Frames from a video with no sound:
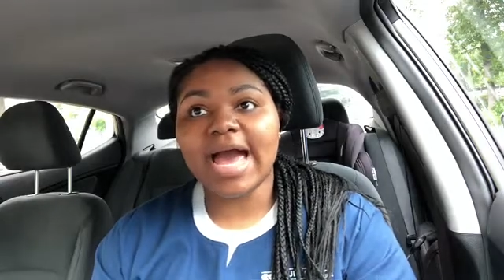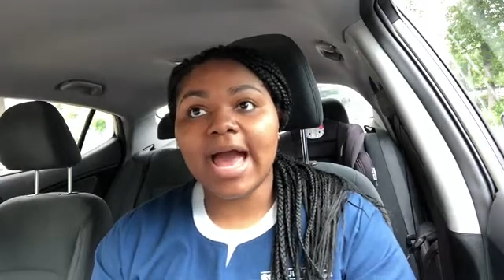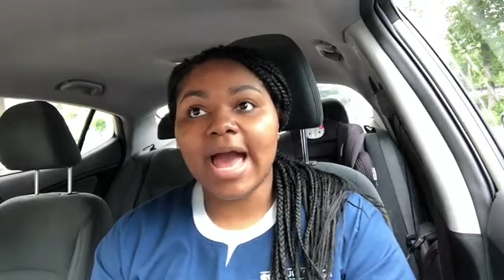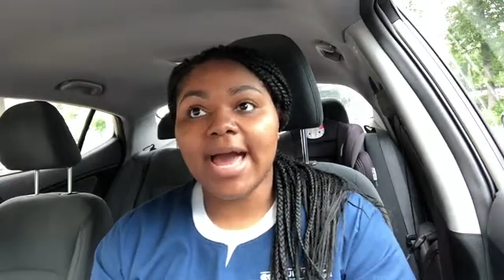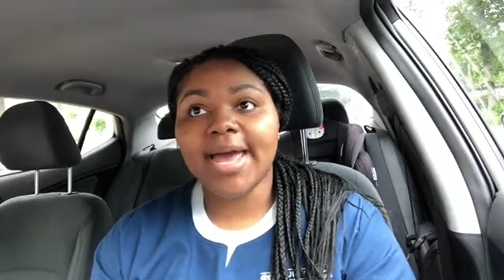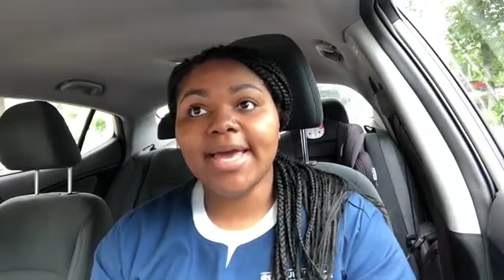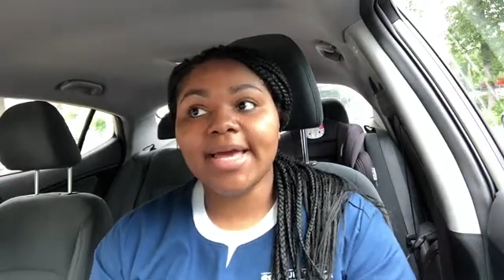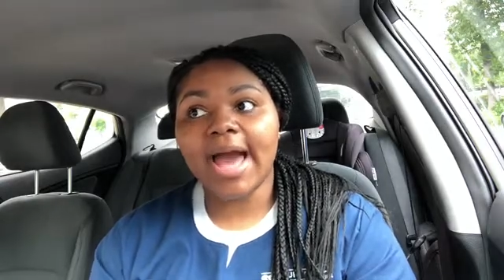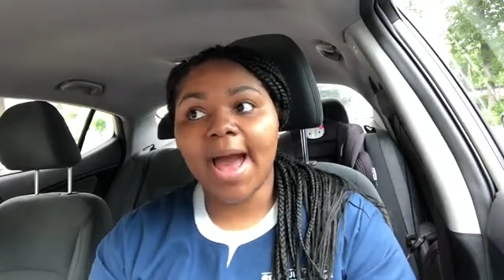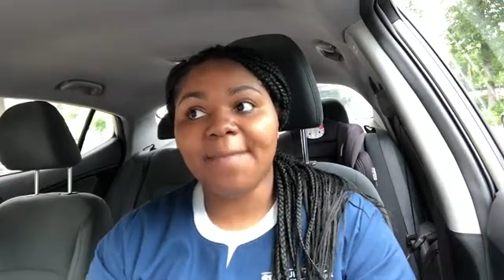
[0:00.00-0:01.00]
I
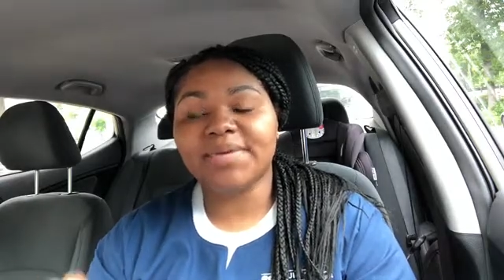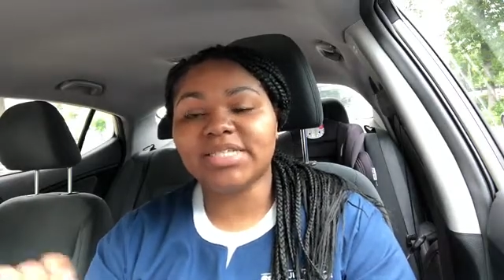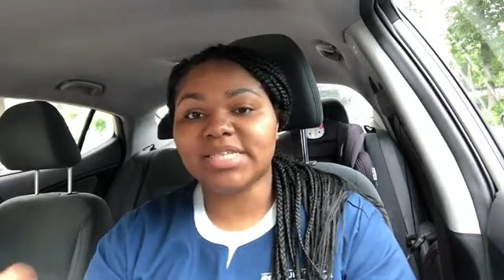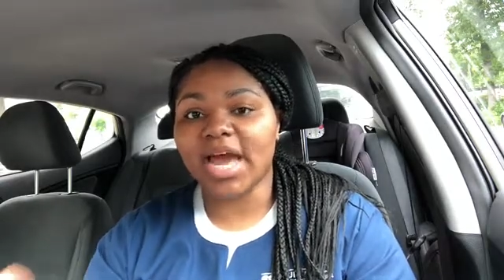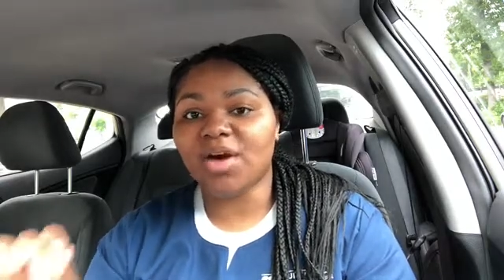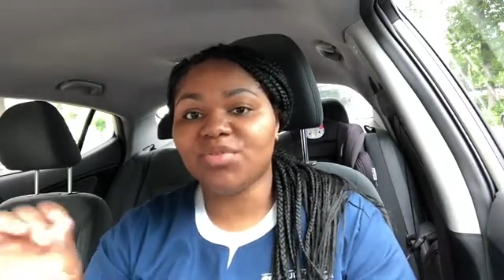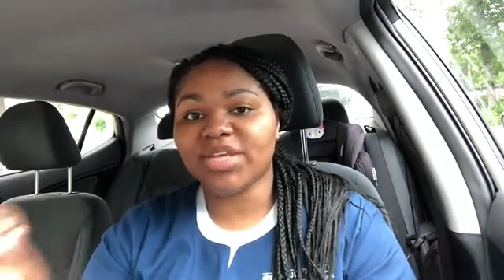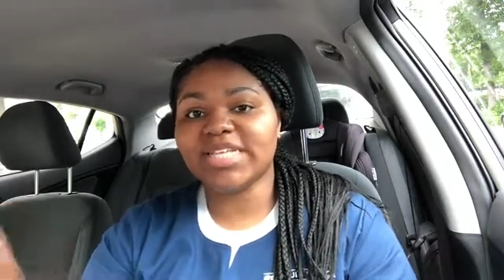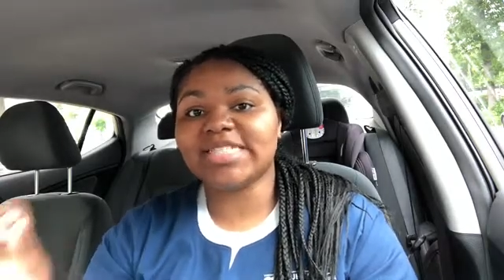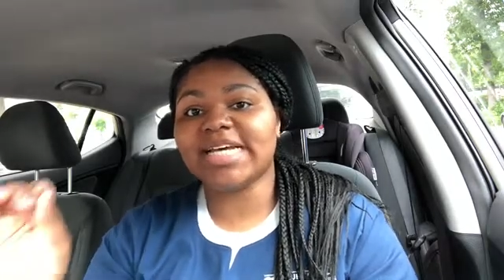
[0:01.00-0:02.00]
copy down
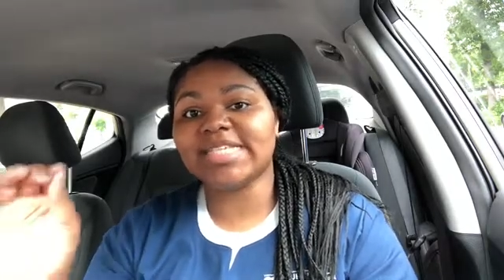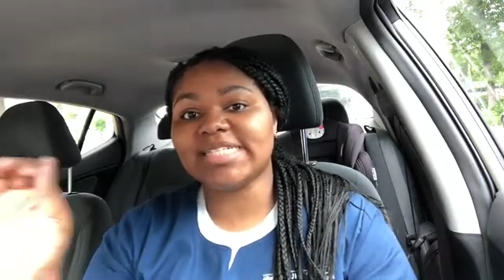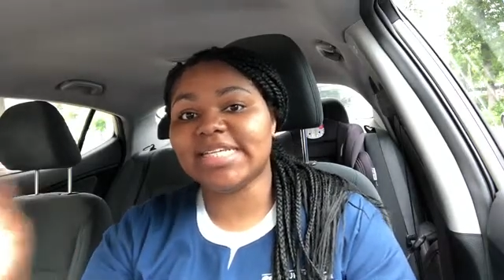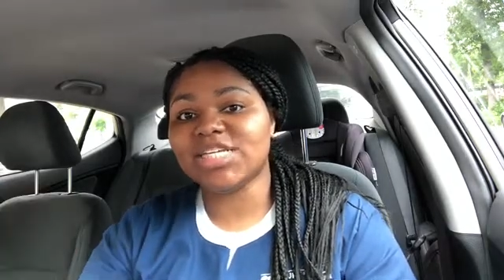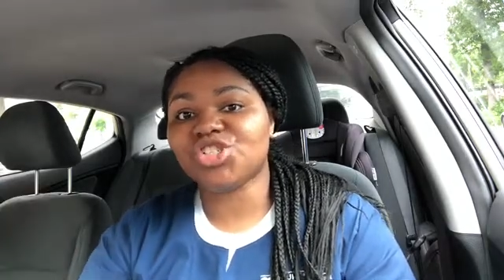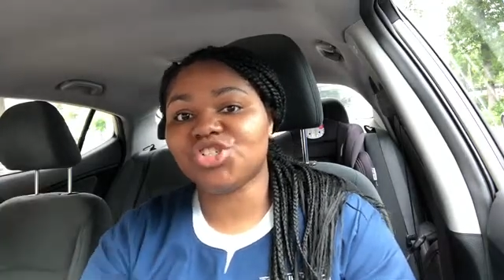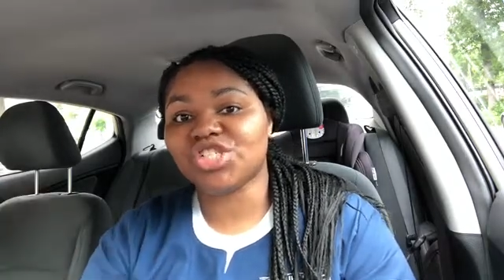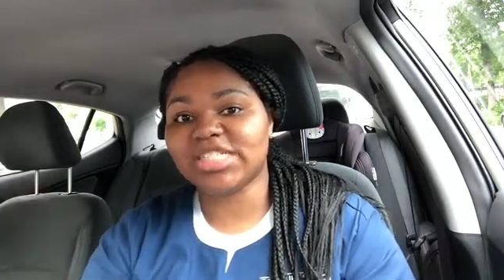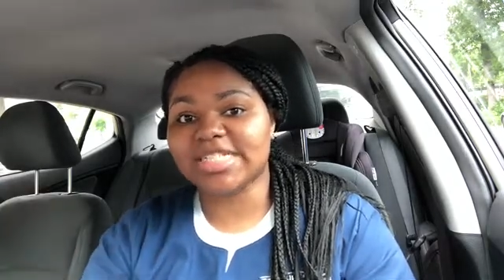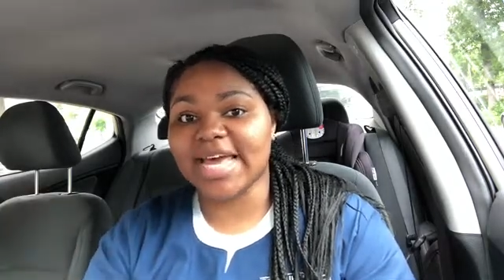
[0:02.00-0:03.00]
things that the teachers
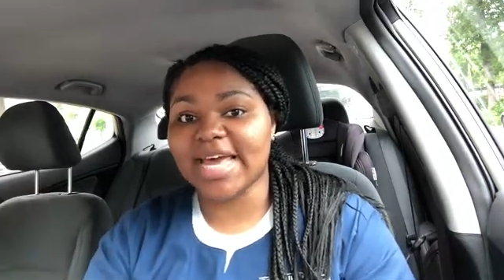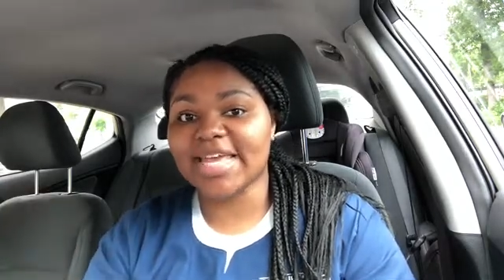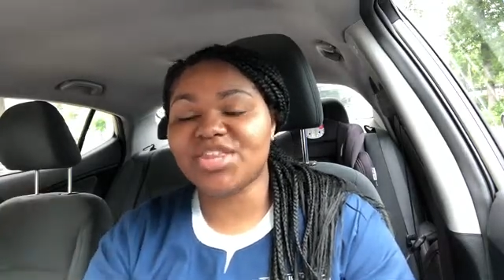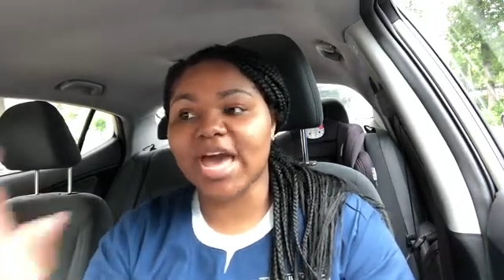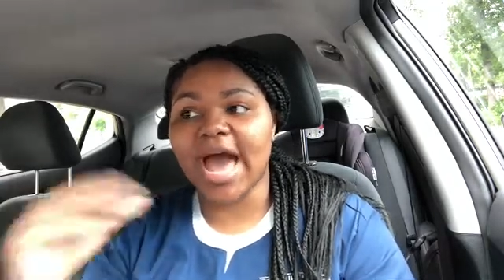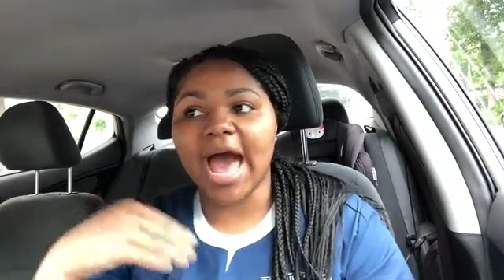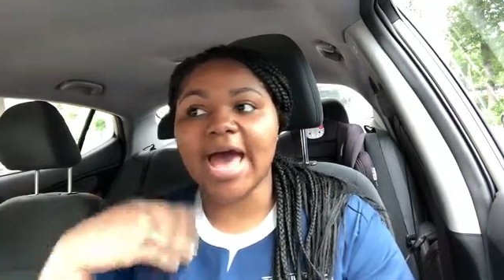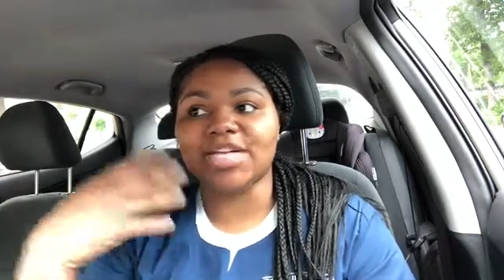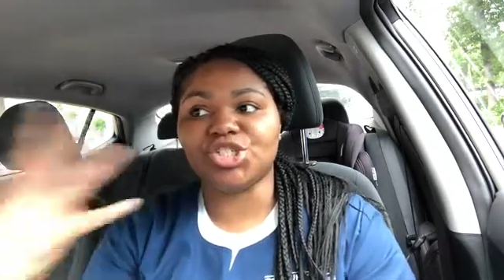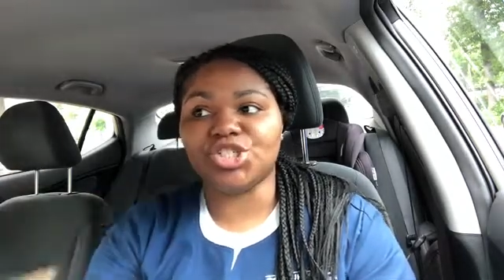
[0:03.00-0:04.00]
say that
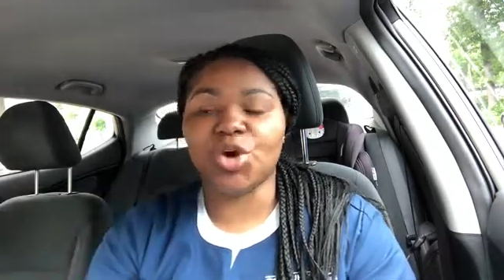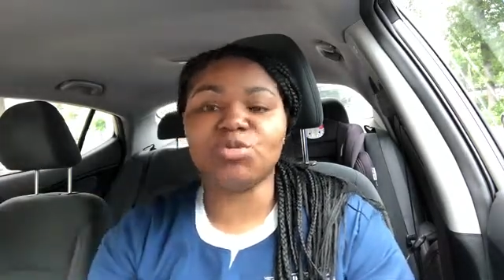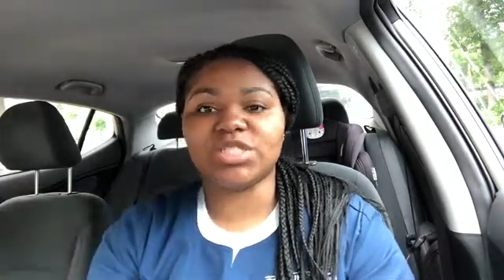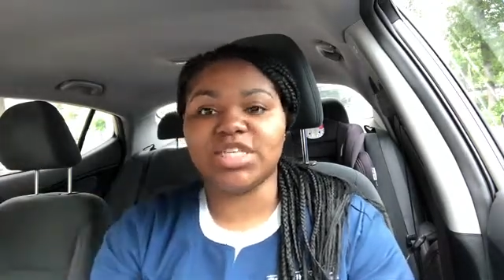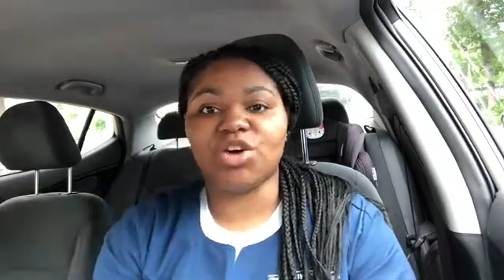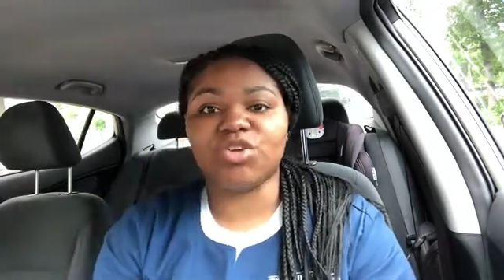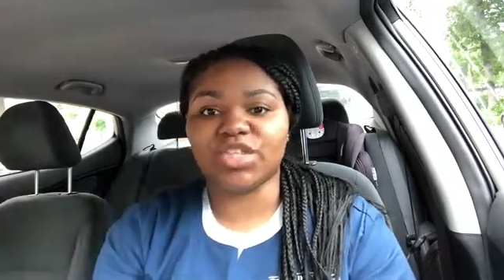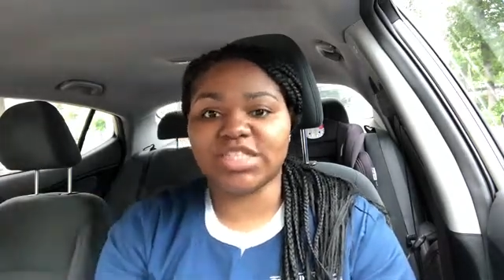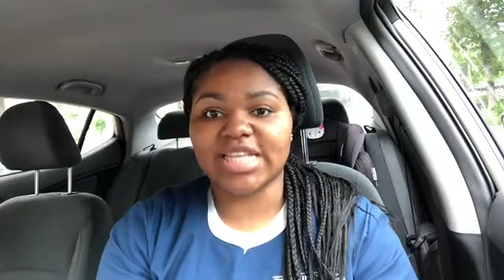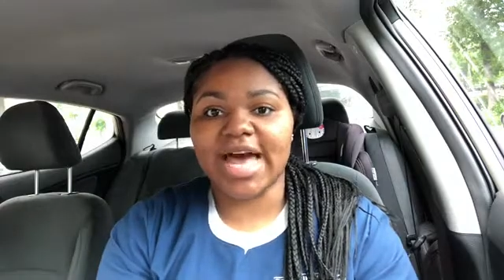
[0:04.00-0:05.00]
I don't see on
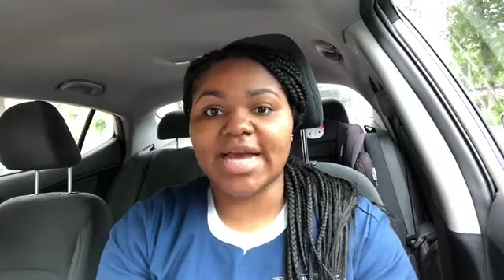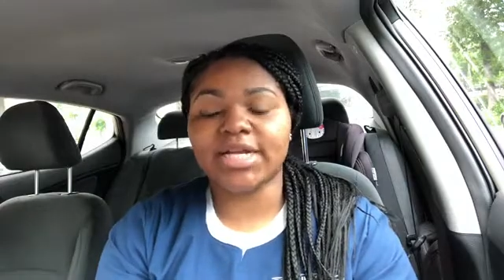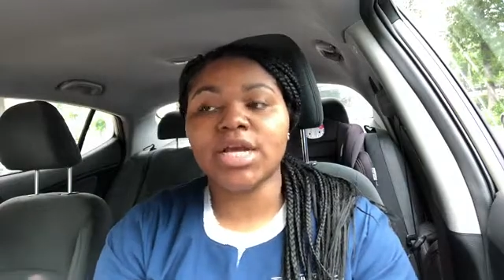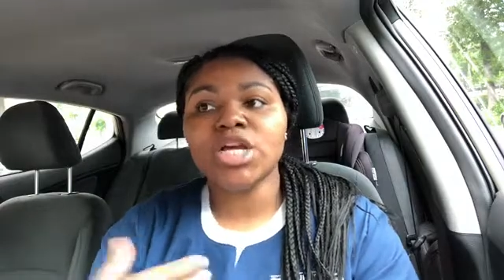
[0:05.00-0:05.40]
the slide.